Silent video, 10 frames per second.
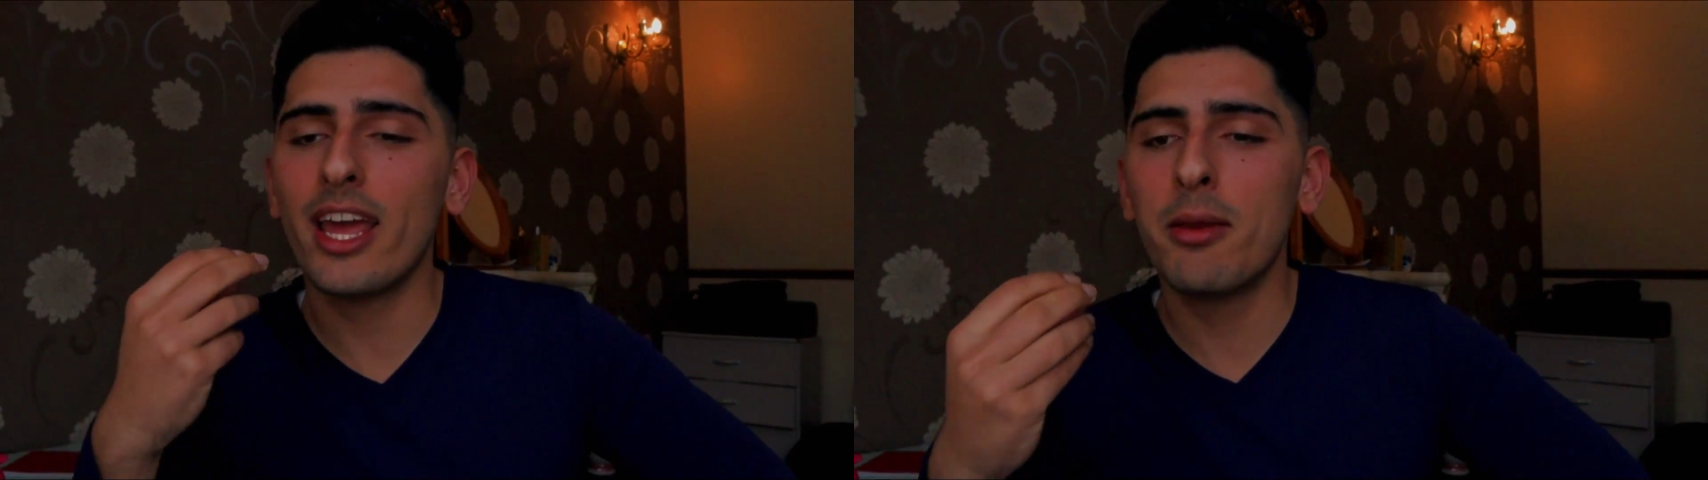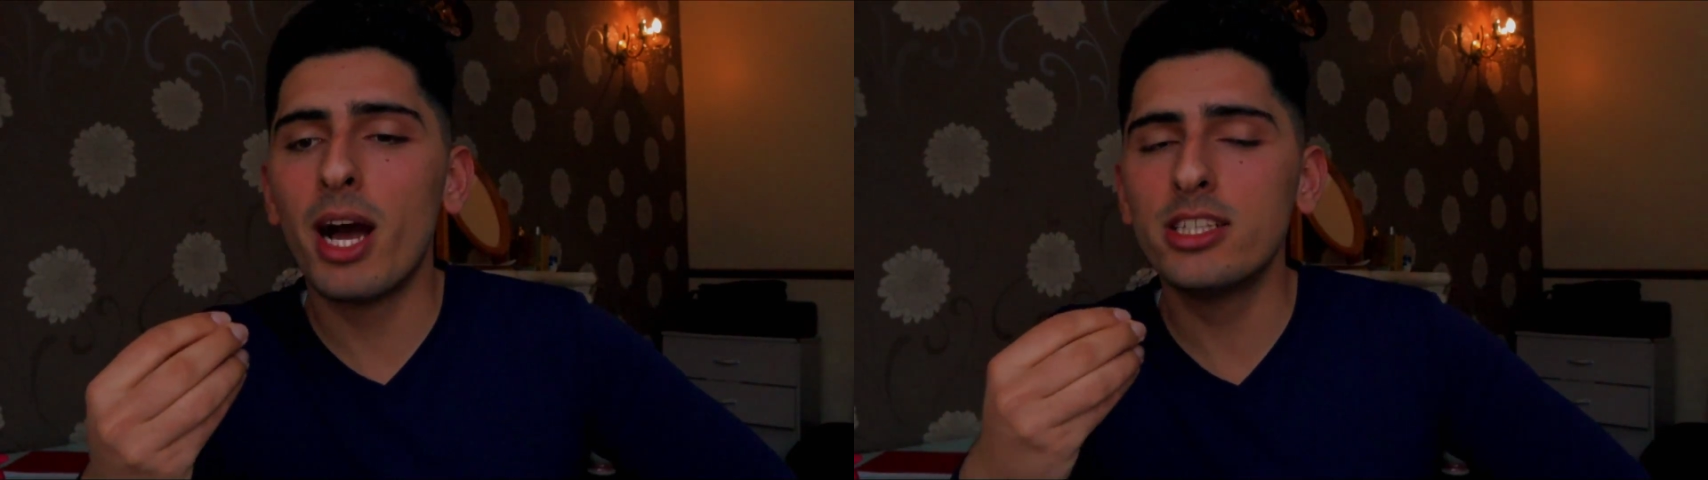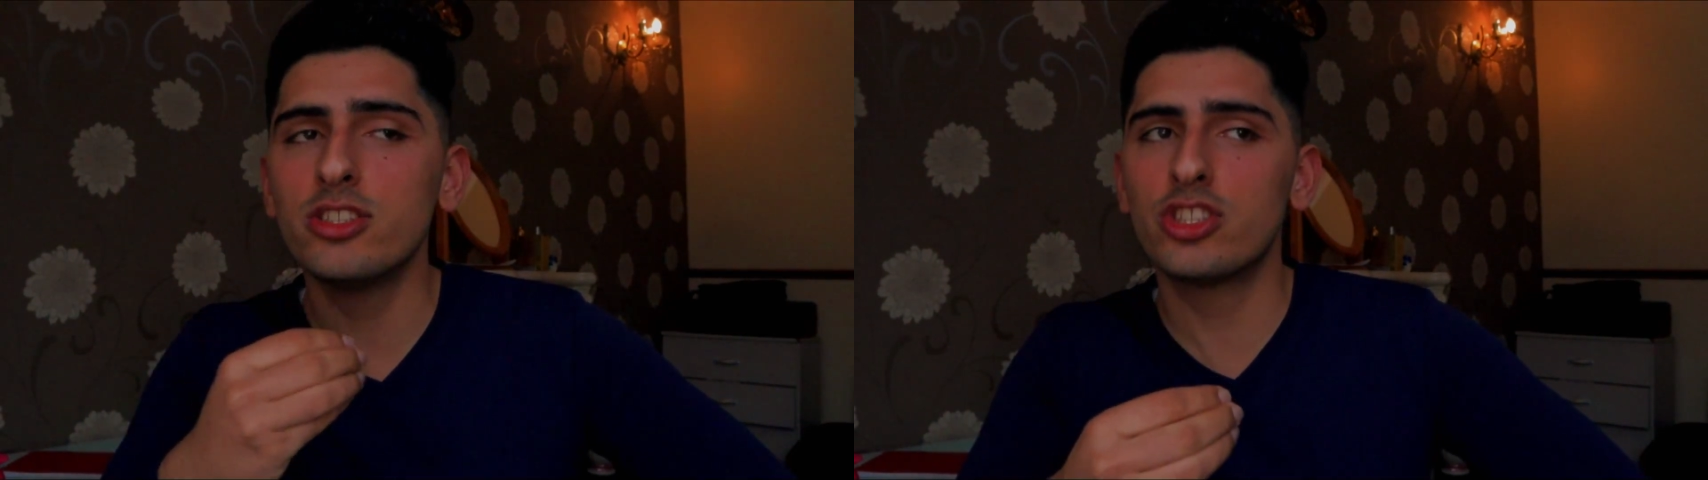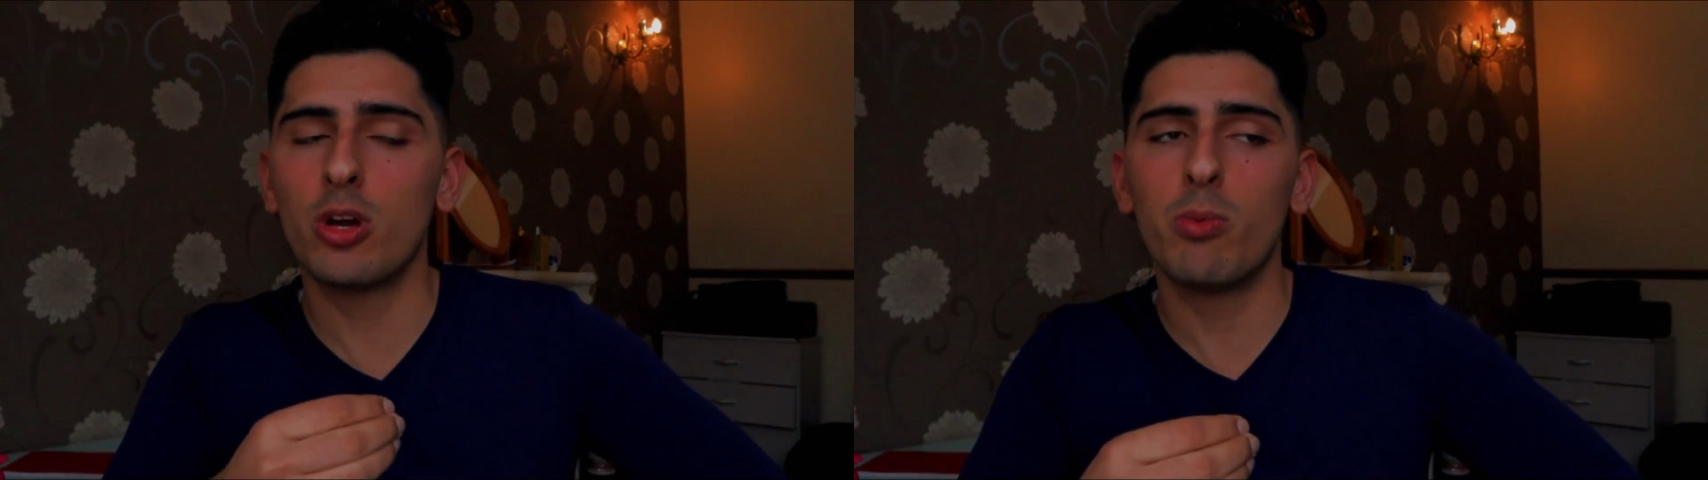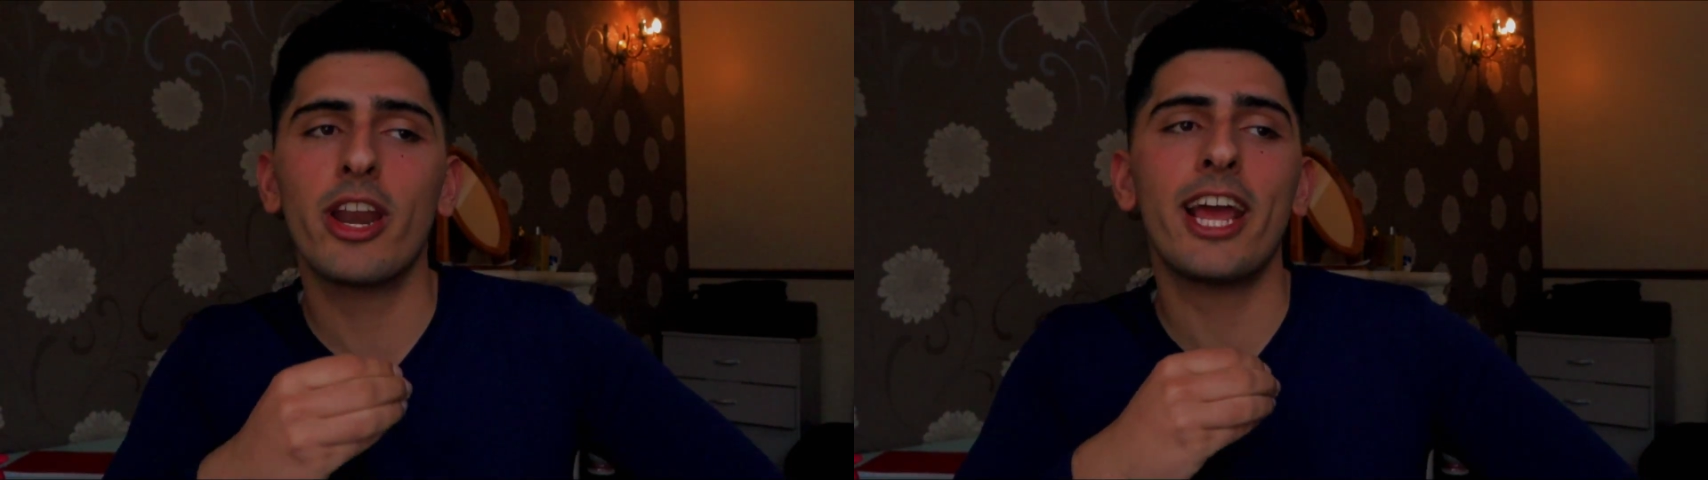imagine
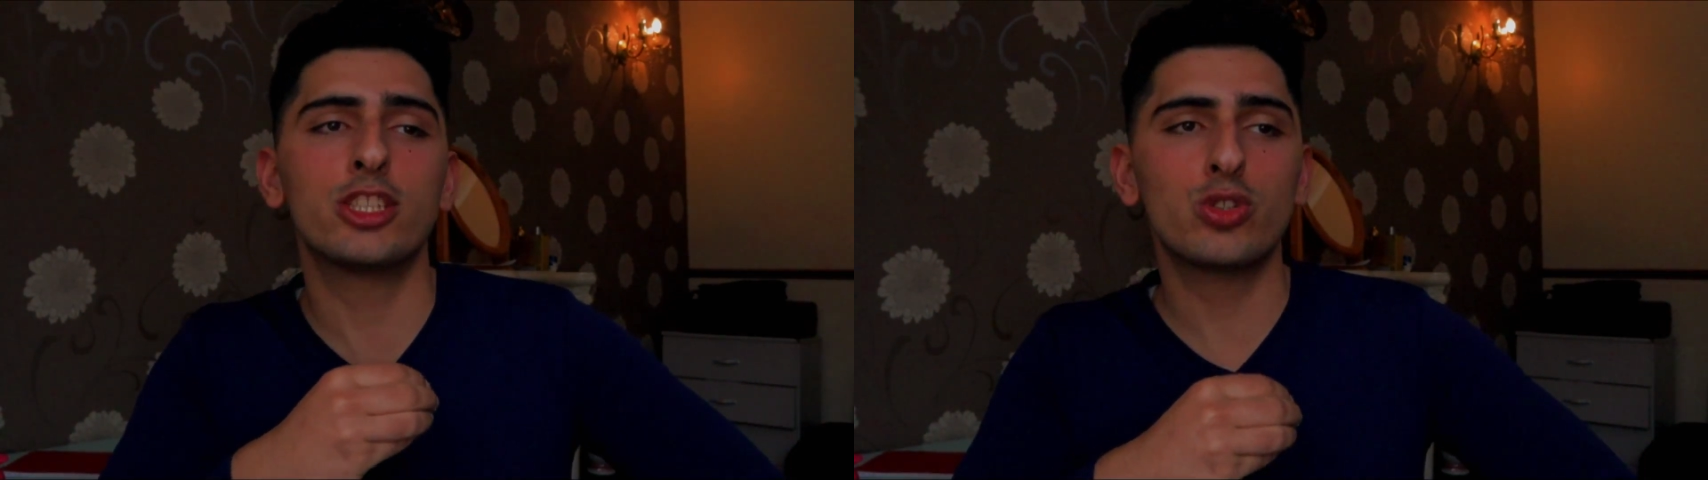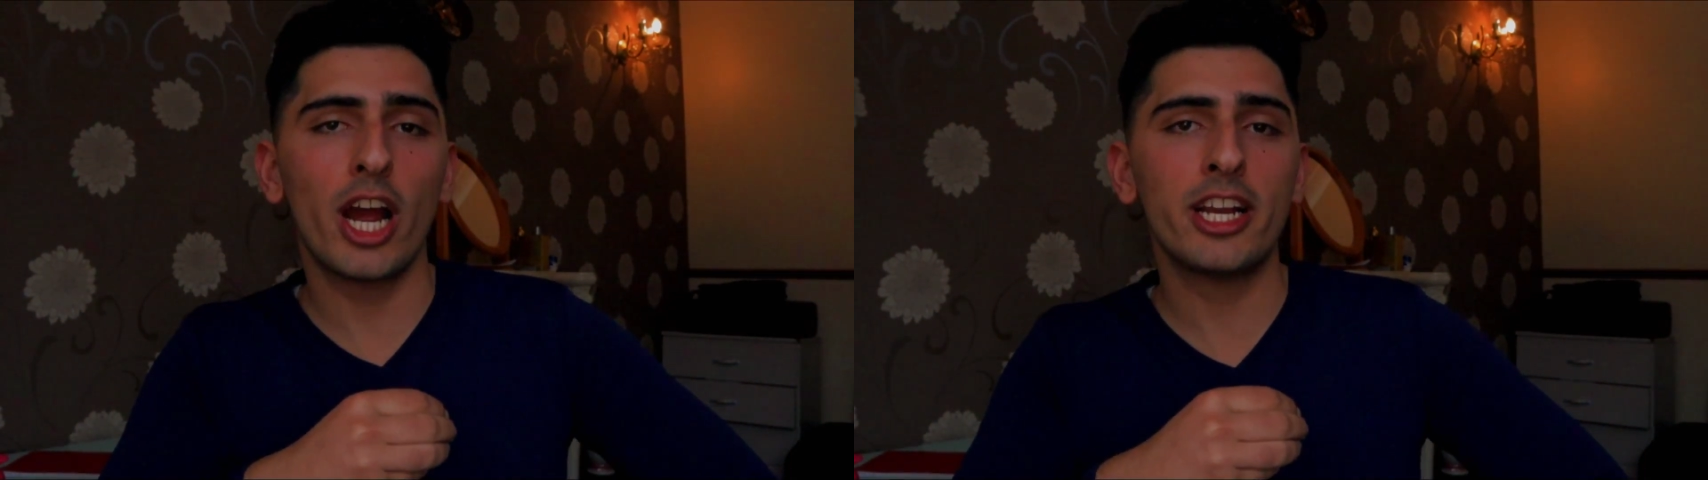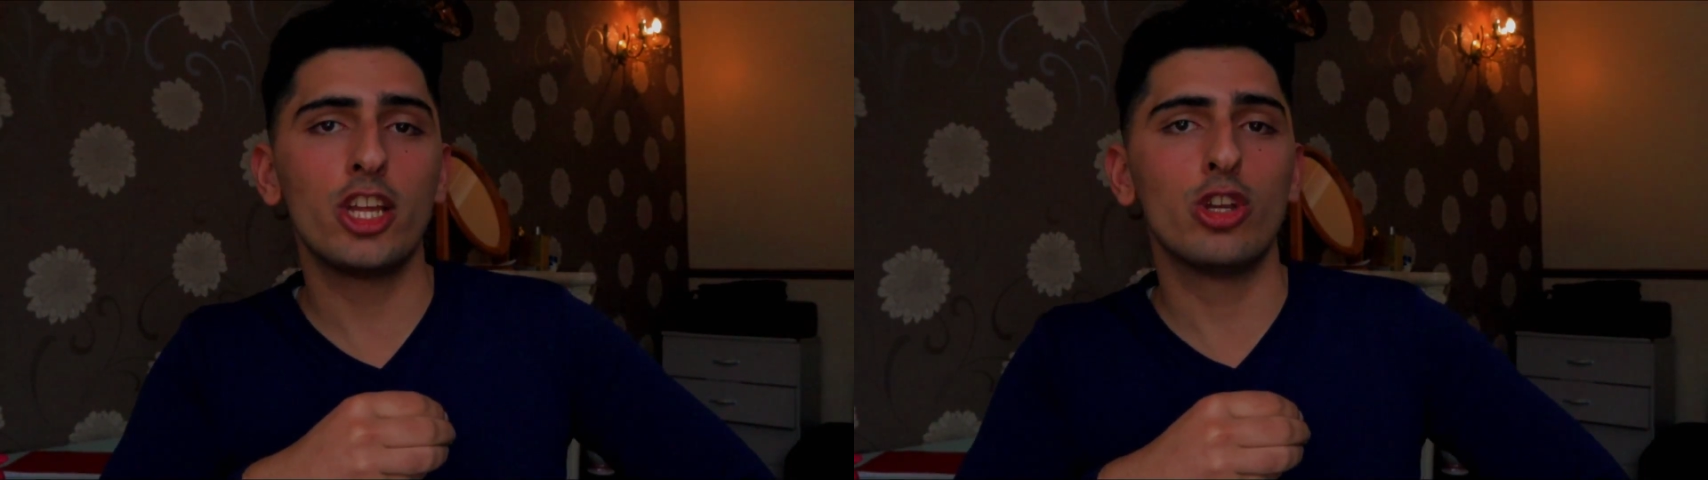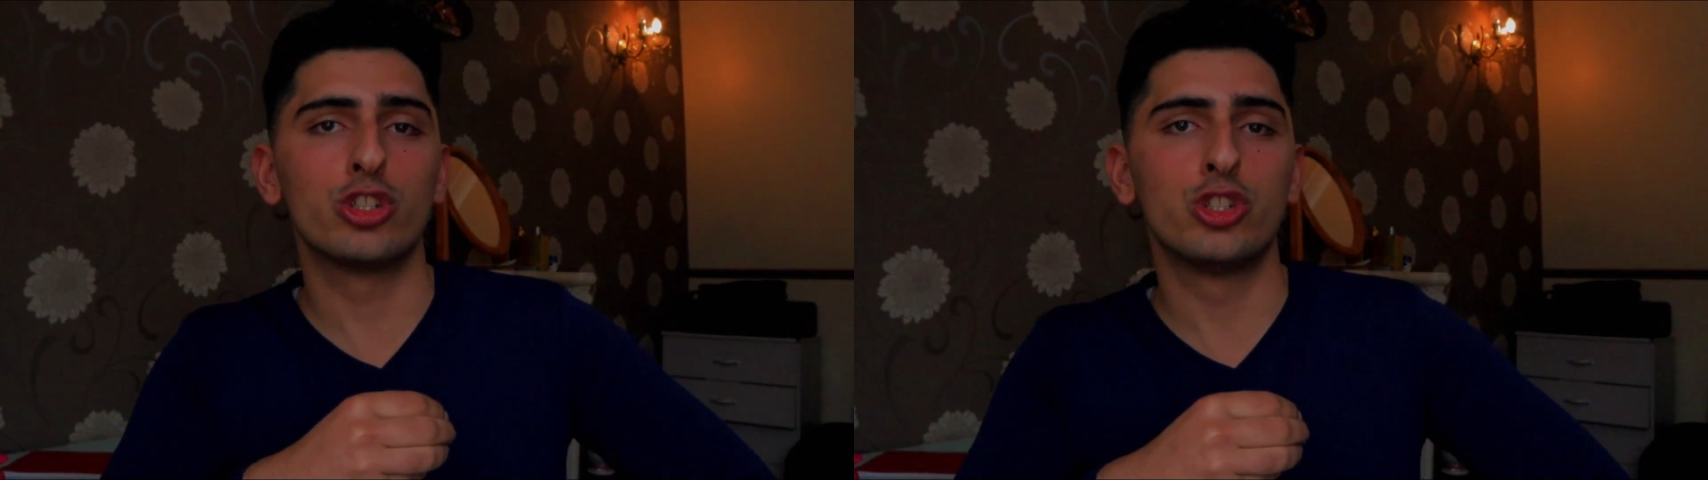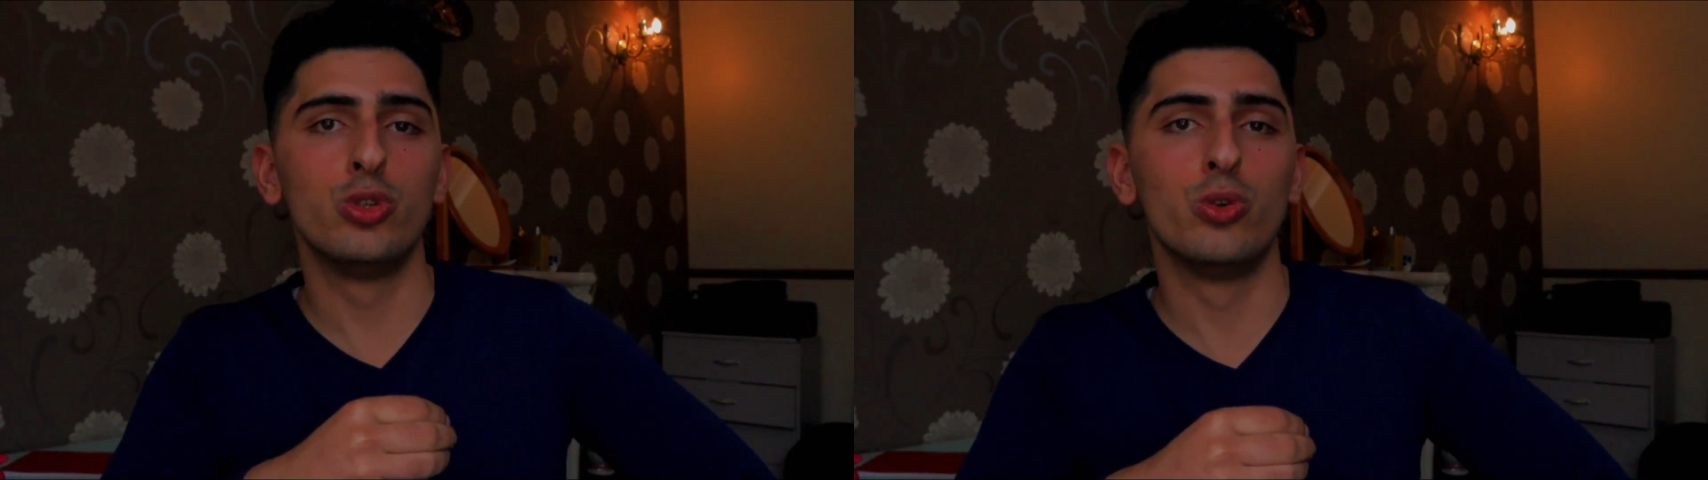someone extracting your
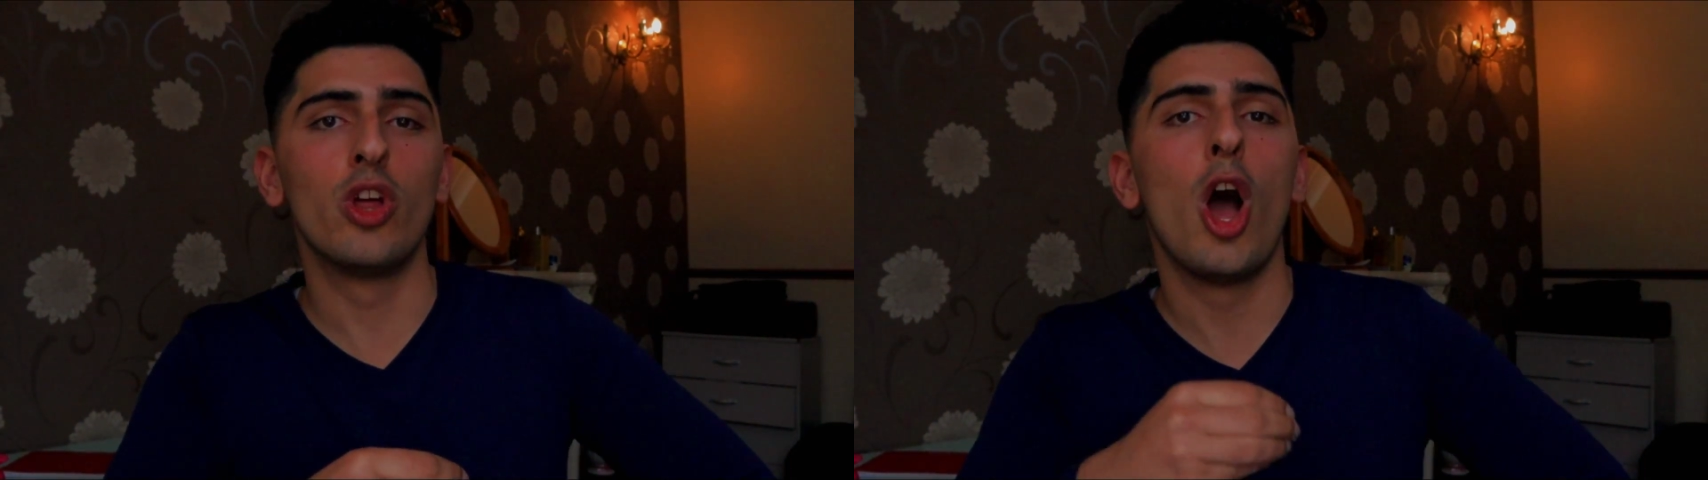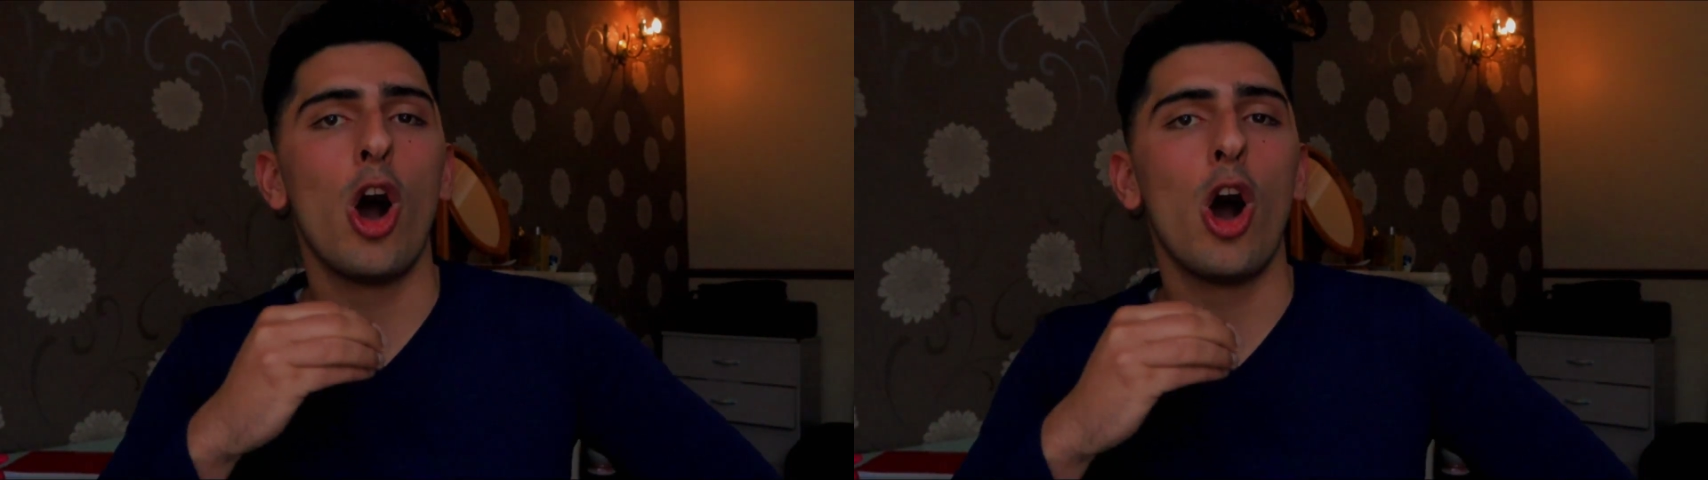tooth